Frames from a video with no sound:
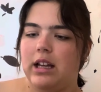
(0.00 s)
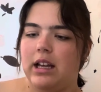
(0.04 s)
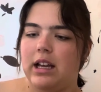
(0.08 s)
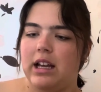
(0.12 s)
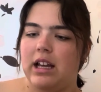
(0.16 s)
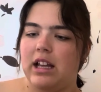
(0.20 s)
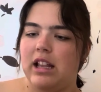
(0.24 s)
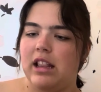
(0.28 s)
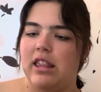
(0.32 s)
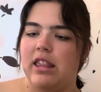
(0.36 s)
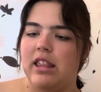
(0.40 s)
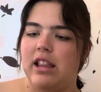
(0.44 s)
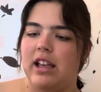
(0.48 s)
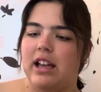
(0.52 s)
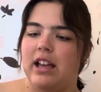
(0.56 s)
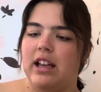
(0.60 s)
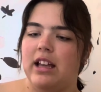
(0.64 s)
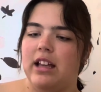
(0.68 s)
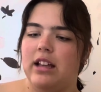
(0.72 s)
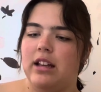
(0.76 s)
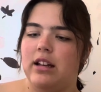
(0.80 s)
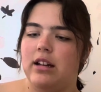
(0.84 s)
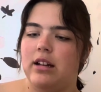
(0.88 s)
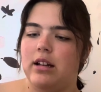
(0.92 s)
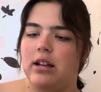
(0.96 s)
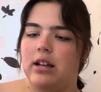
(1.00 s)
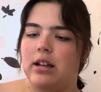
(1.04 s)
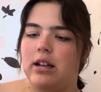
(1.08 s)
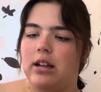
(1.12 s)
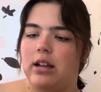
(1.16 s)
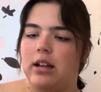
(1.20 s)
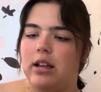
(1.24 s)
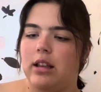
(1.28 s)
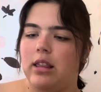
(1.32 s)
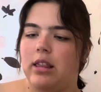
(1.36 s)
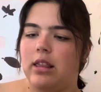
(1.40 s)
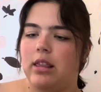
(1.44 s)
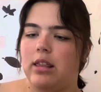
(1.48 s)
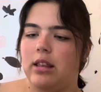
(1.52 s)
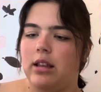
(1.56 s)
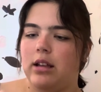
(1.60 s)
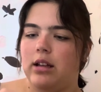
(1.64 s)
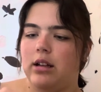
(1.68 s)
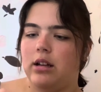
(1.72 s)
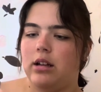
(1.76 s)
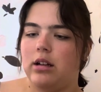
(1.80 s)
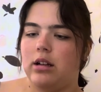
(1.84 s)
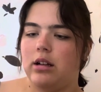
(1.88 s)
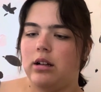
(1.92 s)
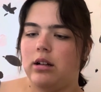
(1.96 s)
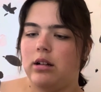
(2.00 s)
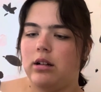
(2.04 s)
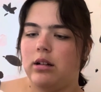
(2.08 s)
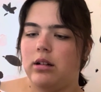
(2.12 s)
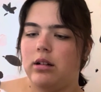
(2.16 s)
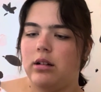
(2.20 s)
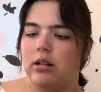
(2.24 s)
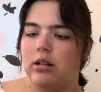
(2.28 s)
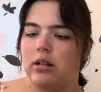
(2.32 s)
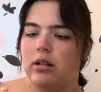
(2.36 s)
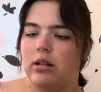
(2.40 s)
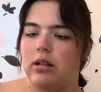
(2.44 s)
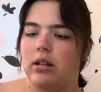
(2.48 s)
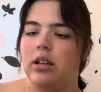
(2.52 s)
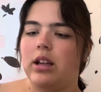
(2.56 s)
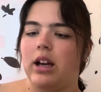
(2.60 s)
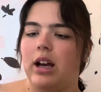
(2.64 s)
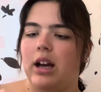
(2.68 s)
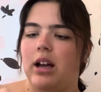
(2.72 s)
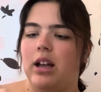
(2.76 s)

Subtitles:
and then I think, yeah,